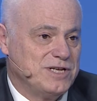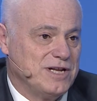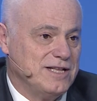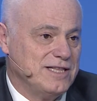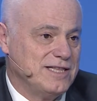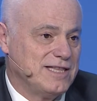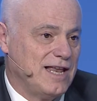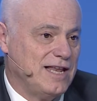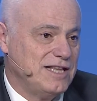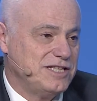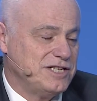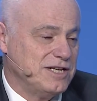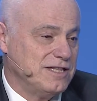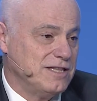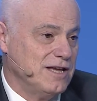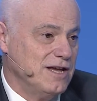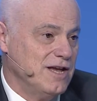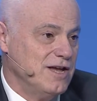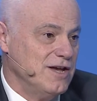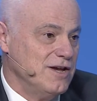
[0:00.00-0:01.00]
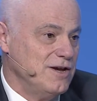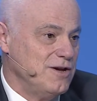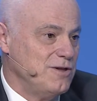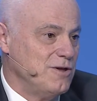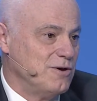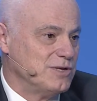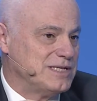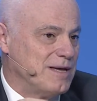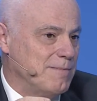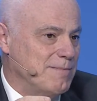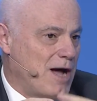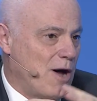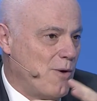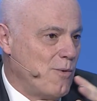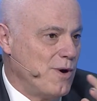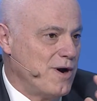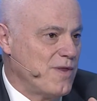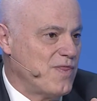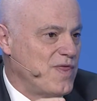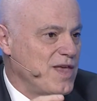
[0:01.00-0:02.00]
intelligence, you know, somehow
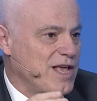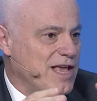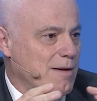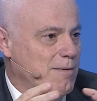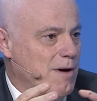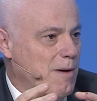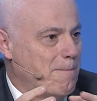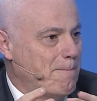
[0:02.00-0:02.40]
we're thinking about